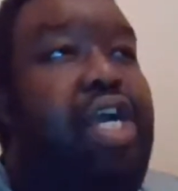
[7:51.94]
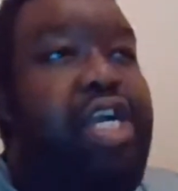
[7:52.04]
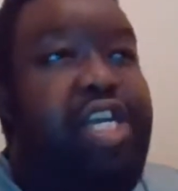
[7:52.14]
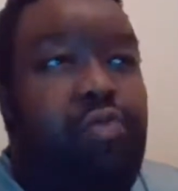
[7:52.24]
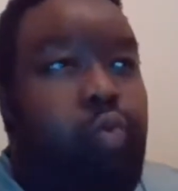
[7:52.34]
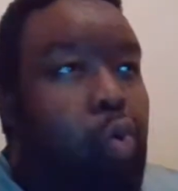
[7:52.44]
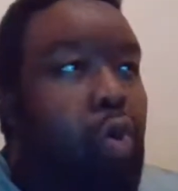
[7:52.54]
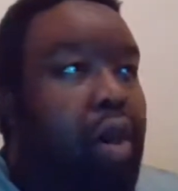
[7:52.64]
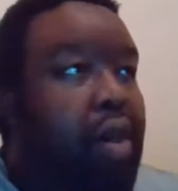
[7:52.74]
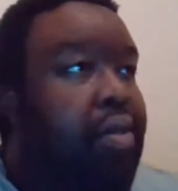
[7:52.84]
in this
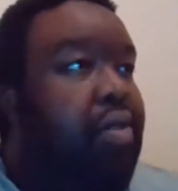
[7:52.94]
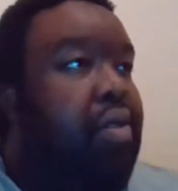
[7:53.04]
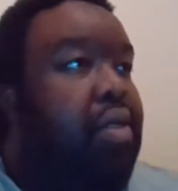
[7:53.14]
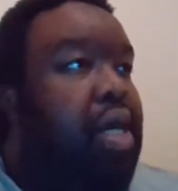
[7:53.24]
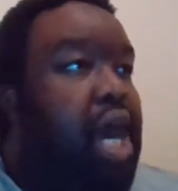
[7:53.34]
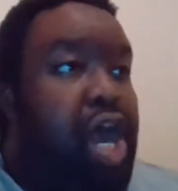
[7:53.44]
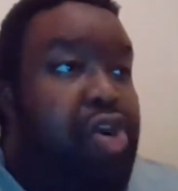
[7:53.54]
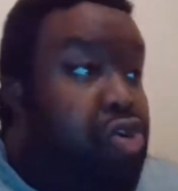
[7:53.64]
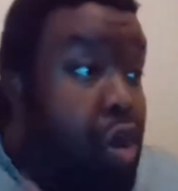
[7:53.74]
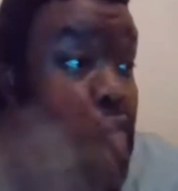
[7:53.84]
water,
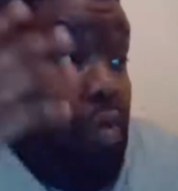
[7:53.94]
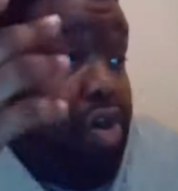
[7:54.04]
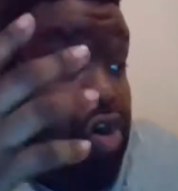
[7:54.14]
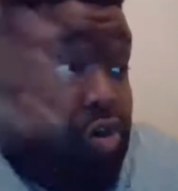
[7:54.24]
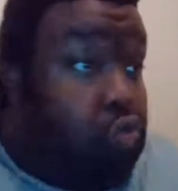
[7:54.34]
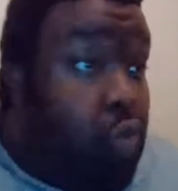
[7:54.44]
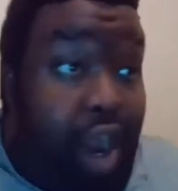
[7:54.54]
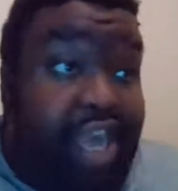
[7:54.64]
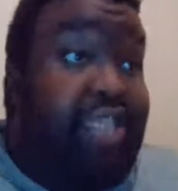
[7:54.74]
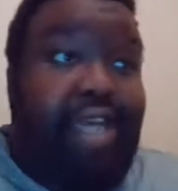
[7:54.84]
and no one knows
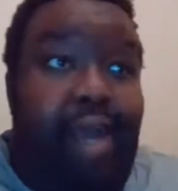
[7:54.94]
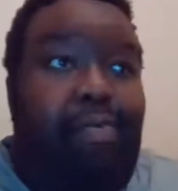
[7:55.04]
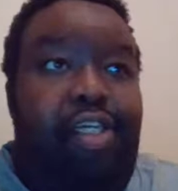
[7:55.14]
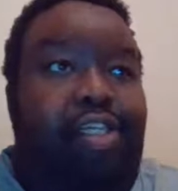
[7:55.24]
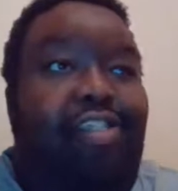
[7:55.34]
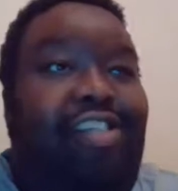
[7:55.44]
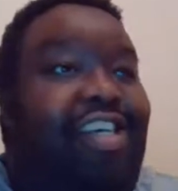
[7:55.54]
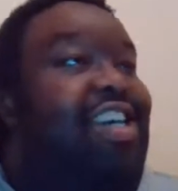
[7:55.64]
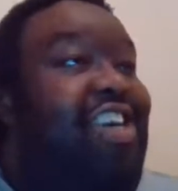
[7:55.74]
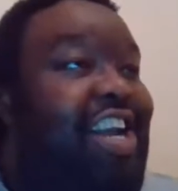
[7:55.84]
why it's happening.
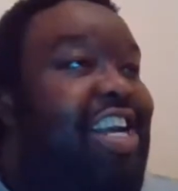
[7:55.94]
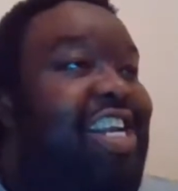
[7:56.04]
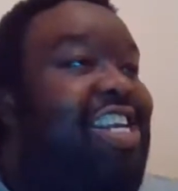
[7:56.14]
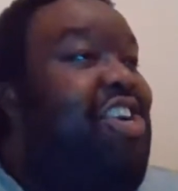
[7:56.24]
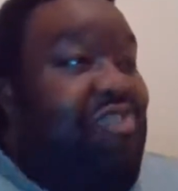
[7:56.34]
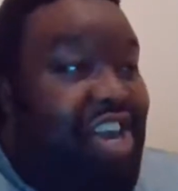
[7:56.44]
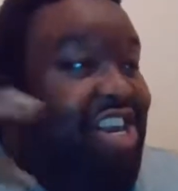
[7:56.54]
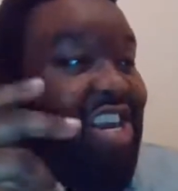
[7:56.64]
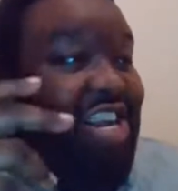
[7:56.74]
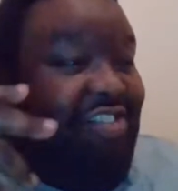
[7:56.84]
like
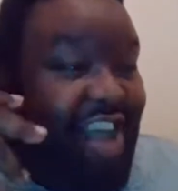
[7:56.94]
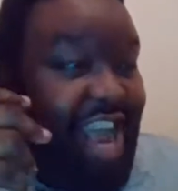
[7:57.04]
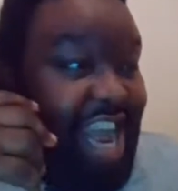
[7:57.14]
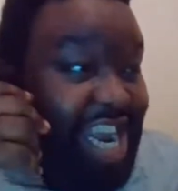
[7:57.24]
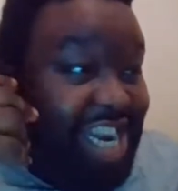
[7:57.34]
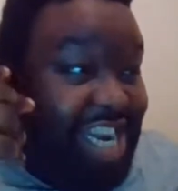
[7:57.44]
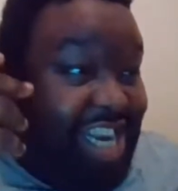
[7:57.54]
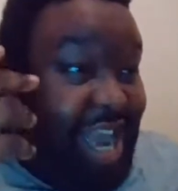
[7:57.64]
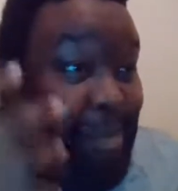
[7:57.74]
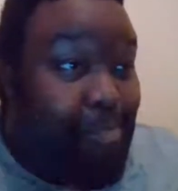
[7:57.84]
they
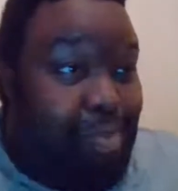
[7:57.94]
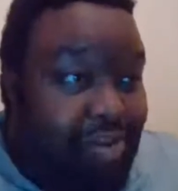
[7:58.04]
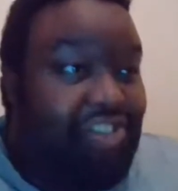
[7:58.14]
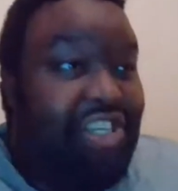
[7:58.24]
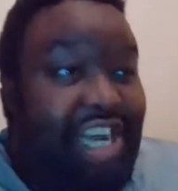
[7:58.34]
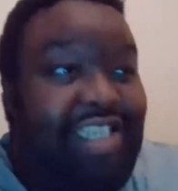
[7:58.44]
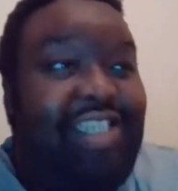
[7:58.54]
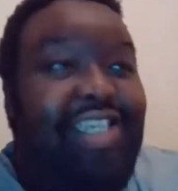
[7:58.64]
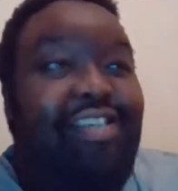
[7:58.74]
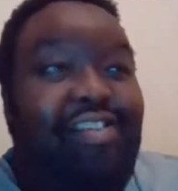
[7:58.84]
edit and butcher that
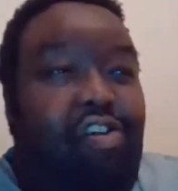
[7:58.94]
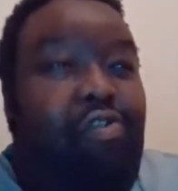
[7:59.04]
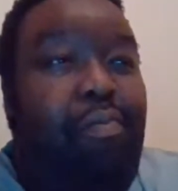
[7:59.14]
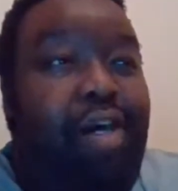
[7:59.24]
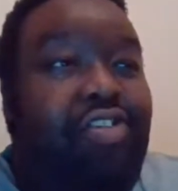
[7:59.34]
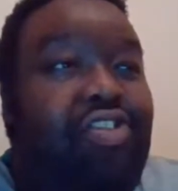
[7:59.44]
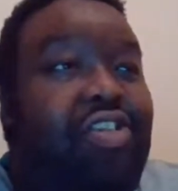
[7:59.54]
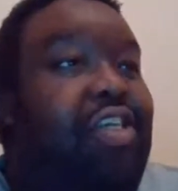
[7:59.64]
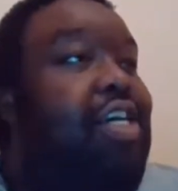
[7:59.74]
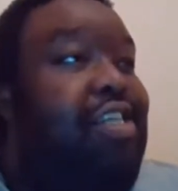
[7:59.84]
scene so
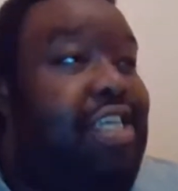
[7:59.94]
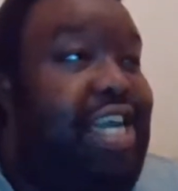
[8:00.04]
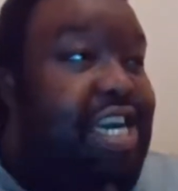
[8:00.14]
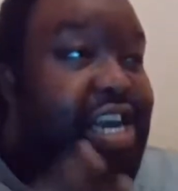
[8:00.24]
much that they